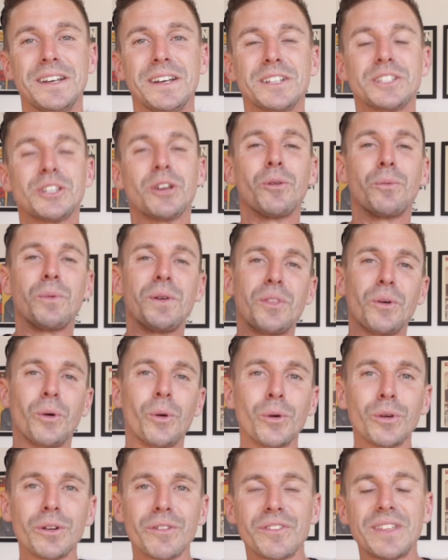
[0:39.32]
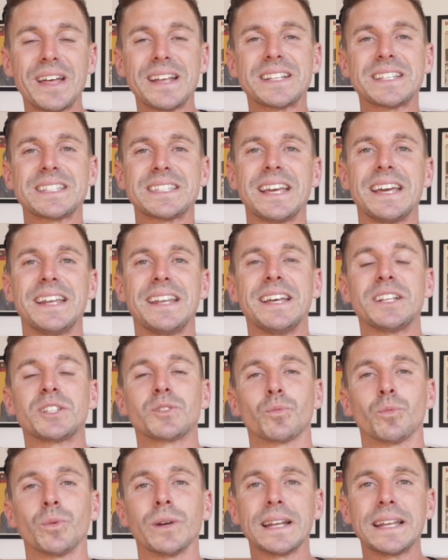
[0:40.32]
So with all of that said, it's
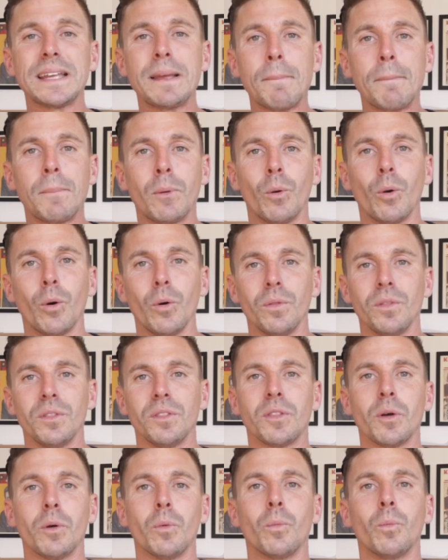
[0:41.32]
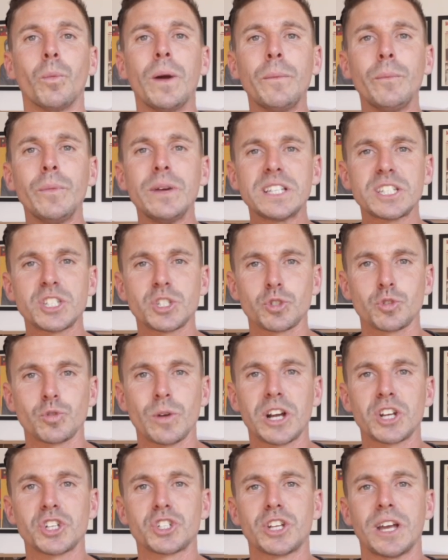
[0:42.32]
really important that when we
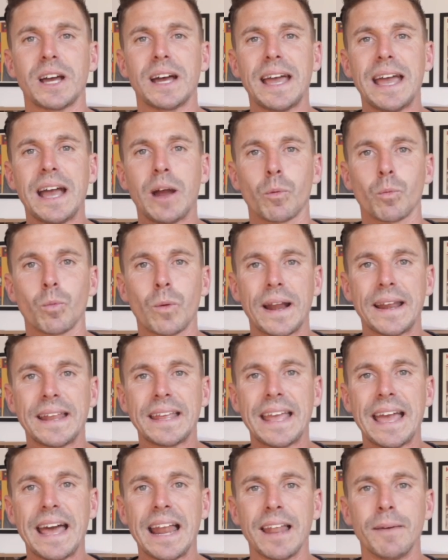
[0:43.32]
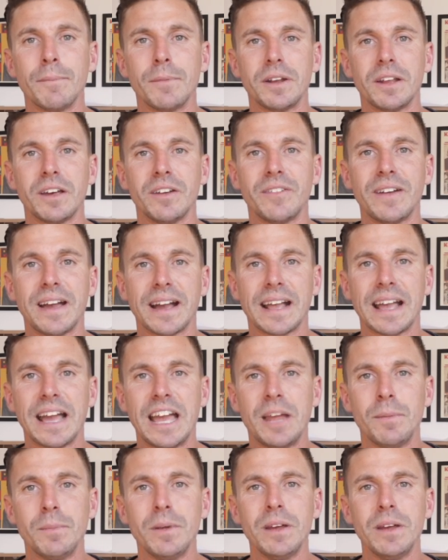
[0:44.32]
structure our running element of our game,